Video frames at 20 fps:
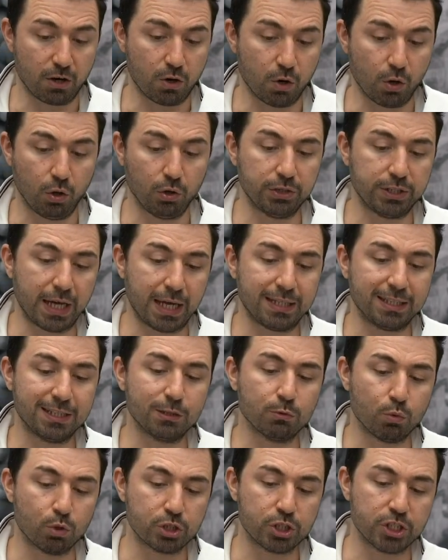All
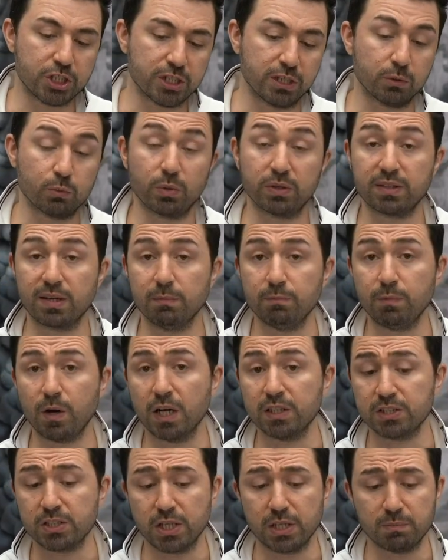denting was sealed with
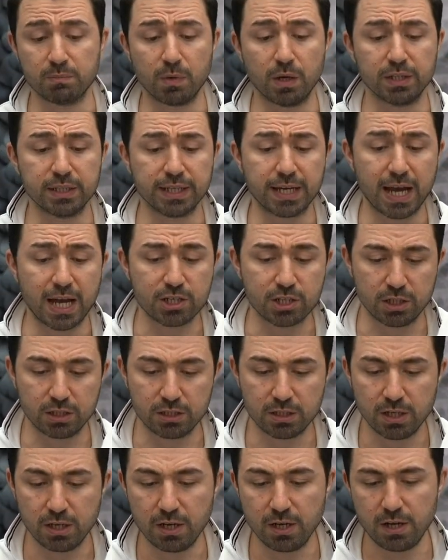composite and bonding agent.